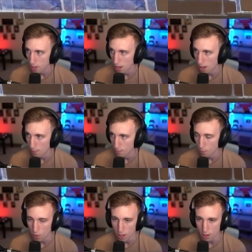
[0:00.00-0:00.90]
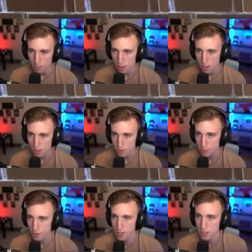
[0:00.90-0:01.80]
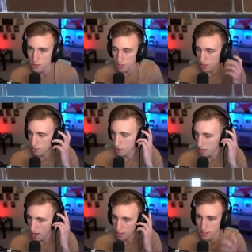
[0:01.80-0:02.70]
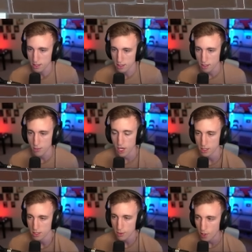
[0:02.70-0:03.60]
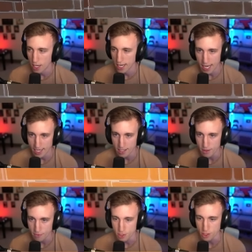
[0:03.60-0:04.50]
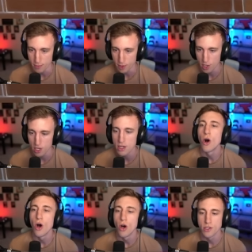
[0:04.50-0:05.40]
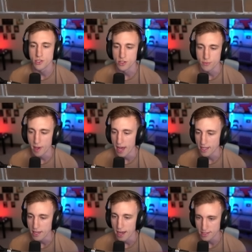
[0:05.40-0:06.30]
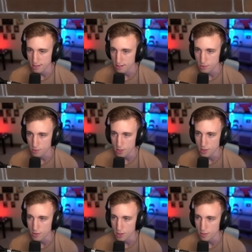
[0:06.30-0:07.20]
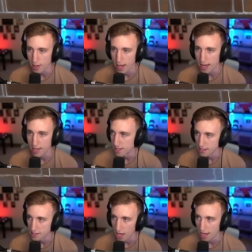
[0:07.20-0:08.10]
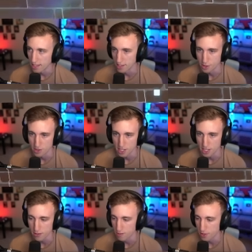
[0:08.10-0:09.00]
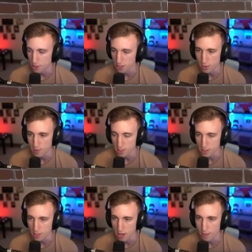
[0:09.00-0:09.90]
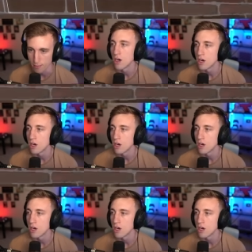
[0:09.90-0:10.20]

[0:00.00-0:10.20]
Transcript: Um, well, it's pretty clear we're not Come on, come on. I need the fishing perk. Oh, this is bad, guys. This is really, really bad. I need, I literally need fishing or pizza time.